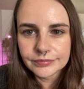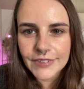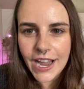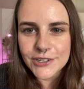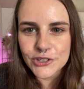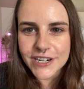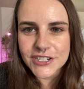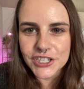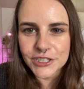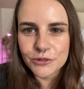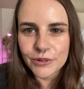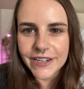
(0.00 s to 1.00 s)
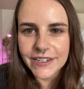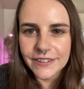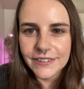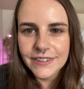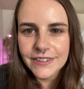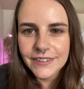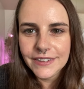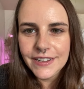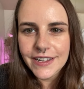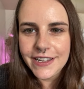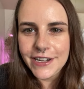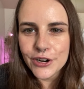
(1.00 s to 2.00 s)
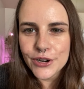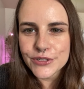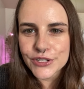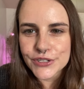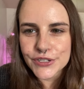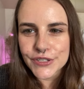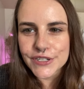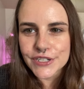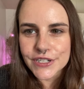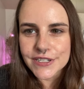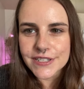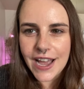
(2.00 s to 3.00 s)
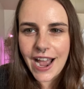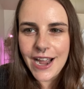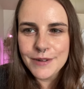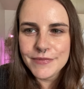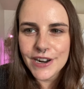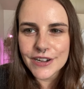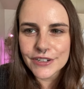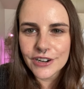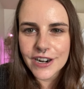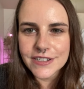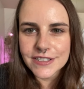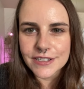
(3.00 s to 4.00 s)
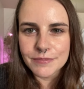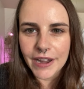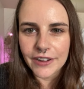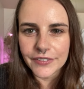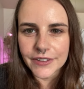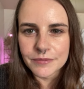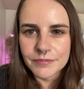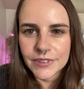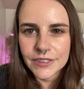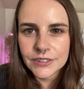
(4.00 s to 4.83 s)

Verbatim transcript: Hydration queen. Heroes are delicious. I'm not crazy about them.